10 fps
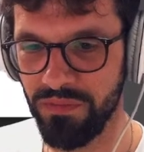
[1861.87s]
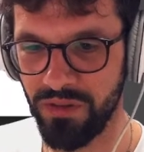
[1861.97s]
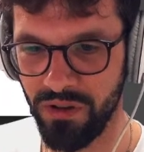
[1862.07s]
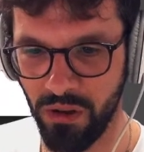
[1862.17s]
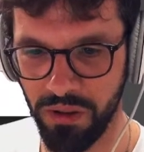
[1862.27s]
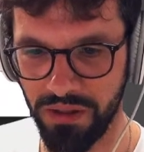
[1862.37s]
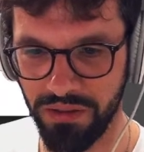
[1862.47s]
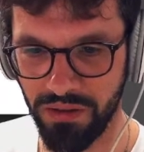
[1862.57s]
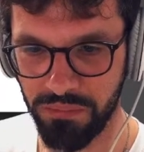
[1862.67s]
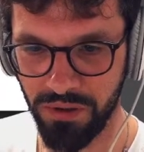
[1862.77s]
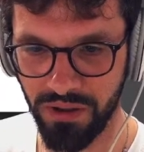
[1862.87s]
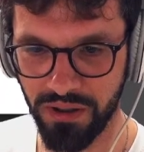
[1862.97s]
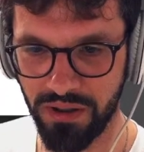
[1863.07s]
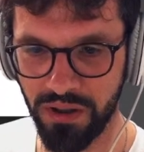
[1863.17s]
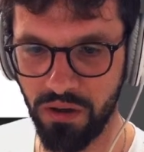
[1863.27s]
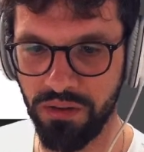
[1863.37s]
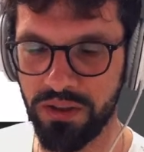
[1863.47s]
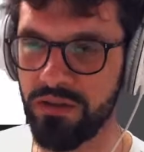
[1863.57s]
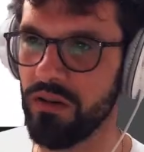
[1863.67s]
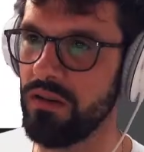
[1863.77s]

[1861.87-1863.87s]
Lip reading: Normalize the dot product. No, that's not